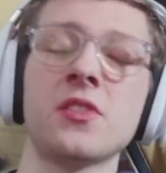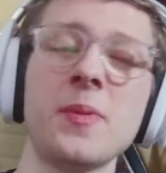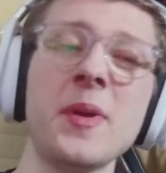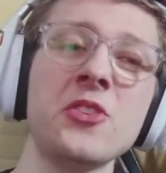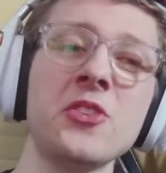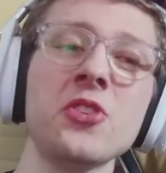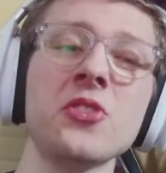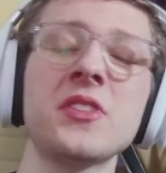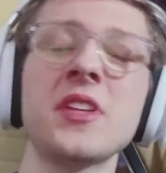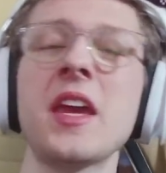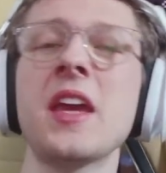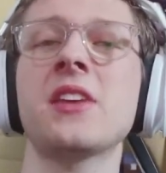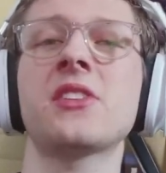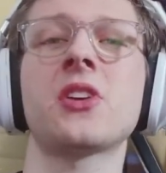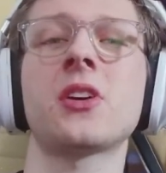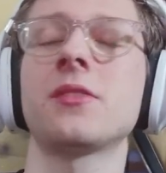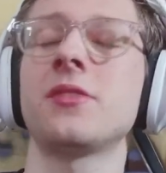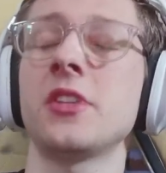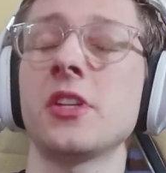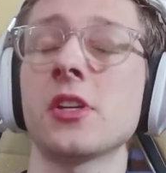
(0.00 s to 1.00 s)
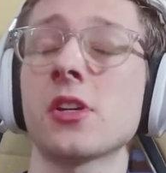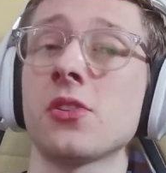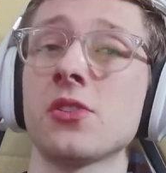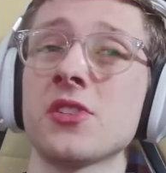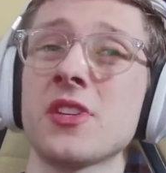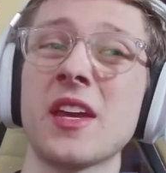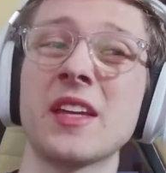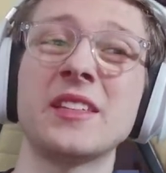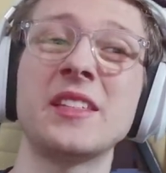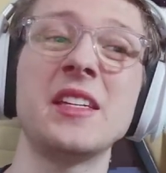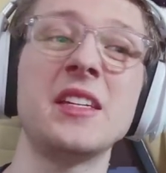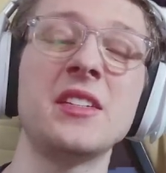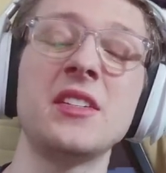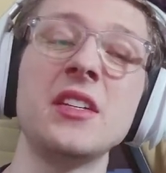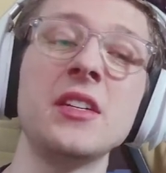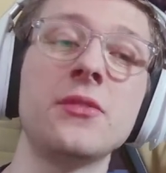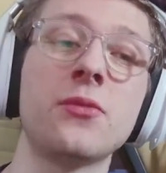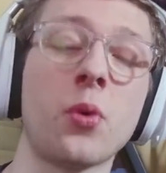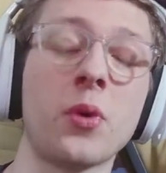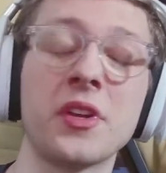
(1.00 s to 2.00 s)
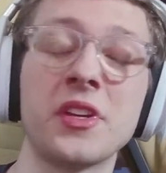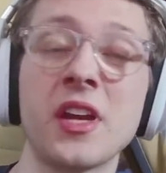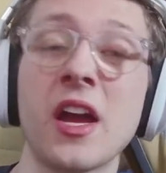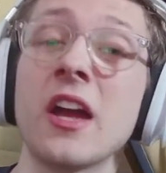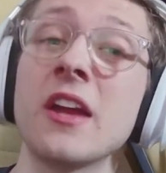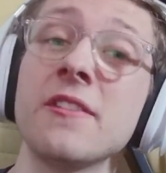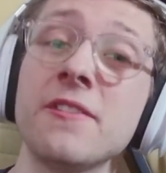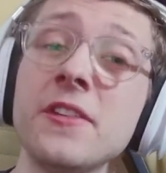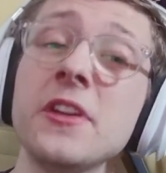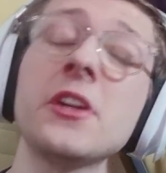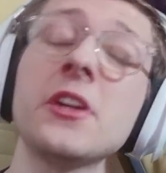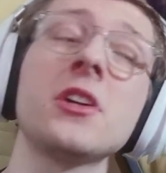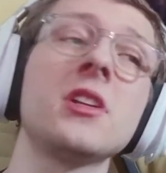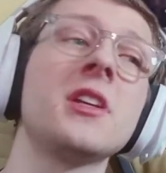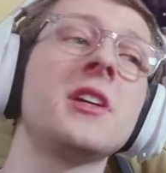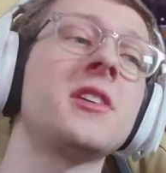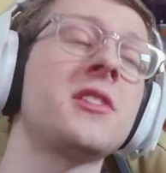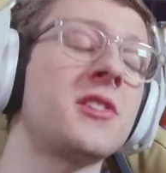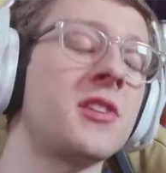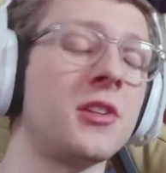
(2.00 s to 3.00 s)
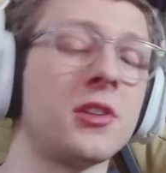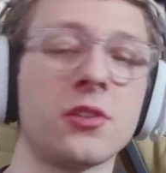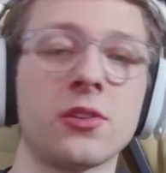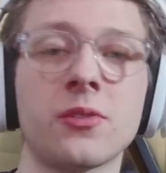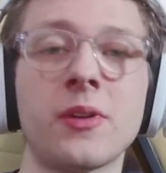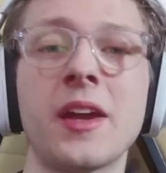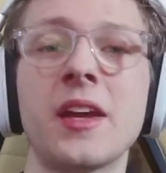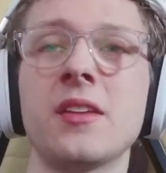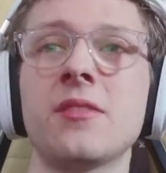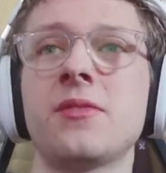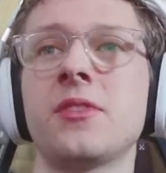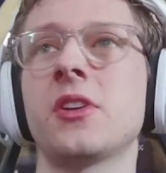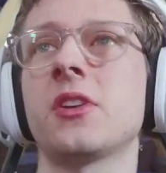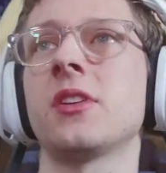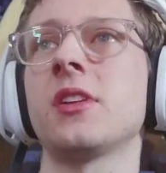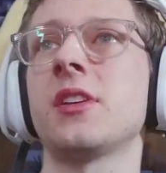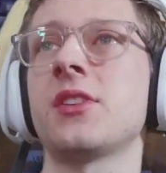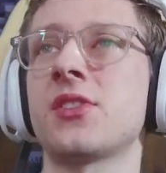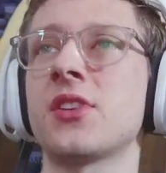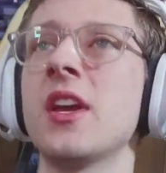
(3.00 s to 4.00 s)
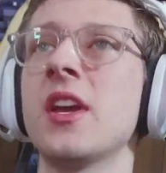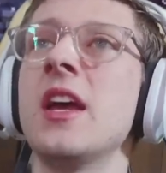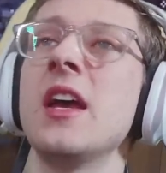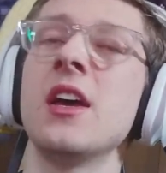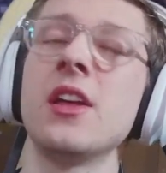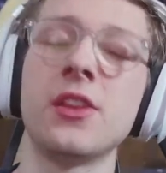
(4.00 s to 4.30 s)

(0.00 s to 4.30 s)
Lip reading: Special tanks are vehicles like the T-49 Fearless, the Lorraine Fearless.